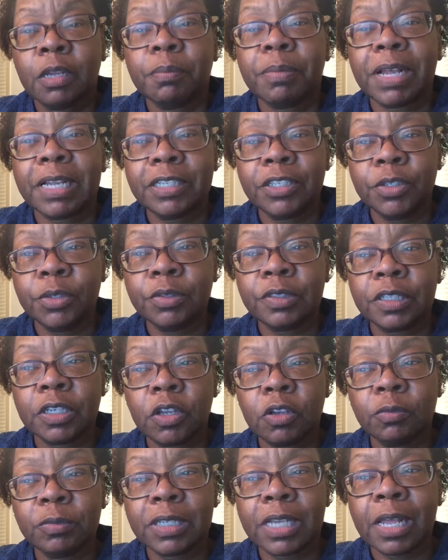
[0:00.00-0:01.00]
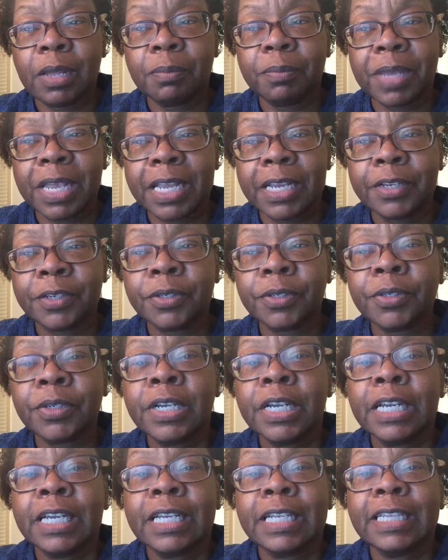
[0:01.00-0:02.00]
By using Hometown Baker,
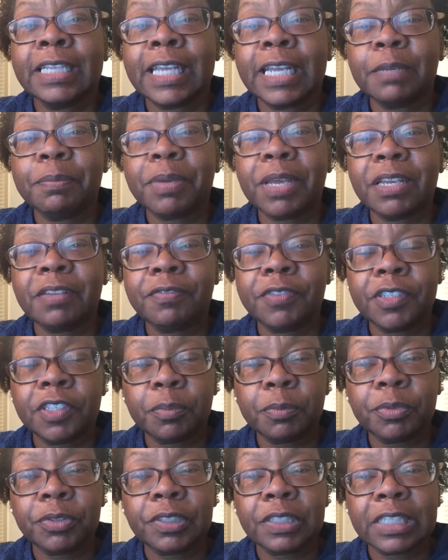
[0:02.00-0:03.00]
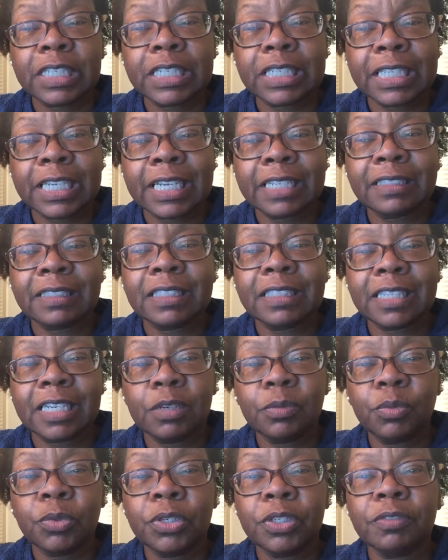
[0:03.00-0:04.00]
they pay 50% less than
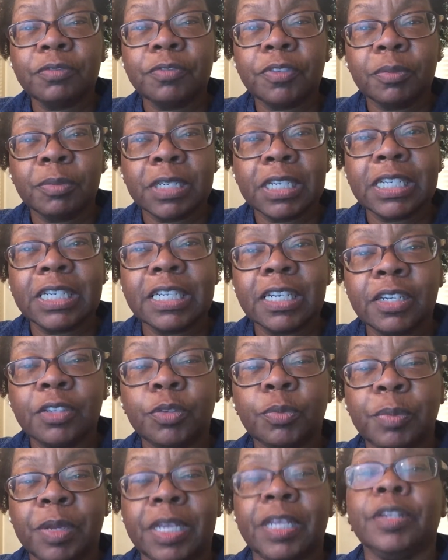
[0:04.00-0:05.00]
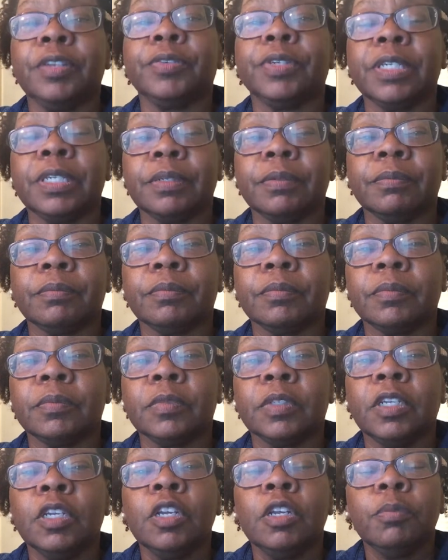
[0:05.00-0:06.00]
they would from any other bakery.
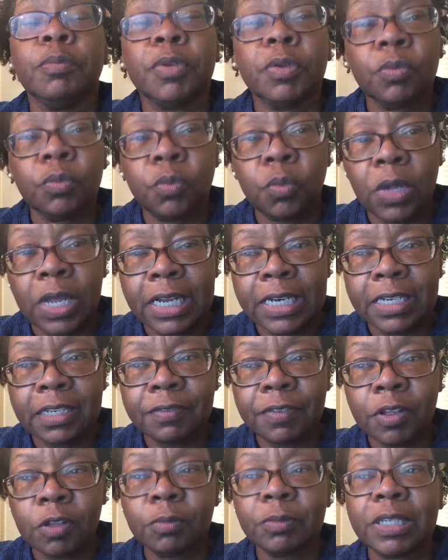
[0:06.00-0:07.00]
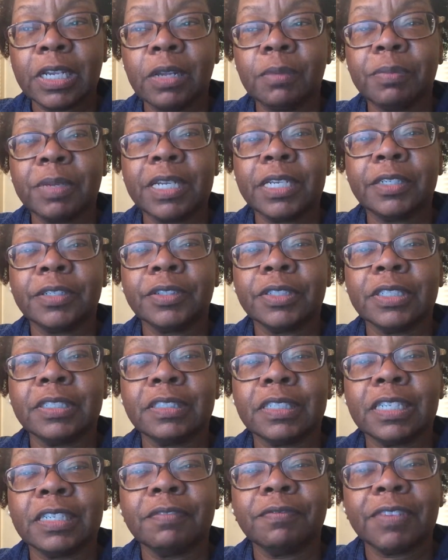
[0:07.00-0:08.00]
But what if Hometown Baker
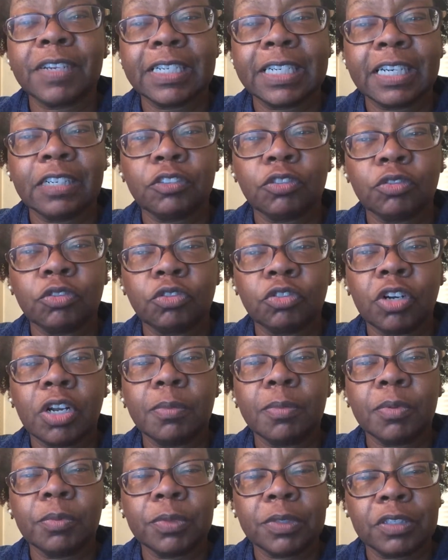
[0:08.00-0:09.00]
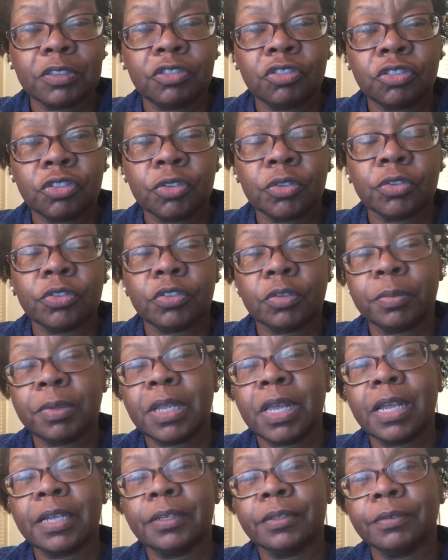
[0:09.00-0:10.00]
is in financial trouble with its sugar
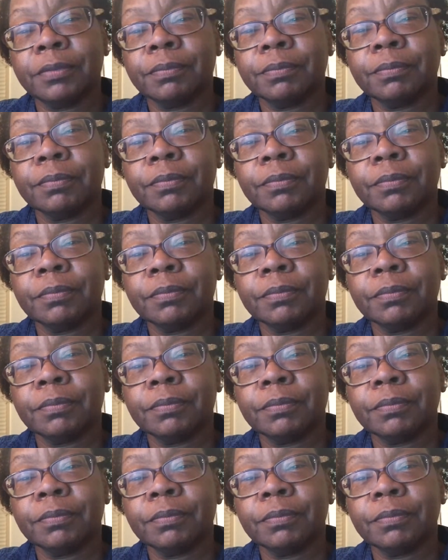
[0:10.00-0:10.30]
supplier?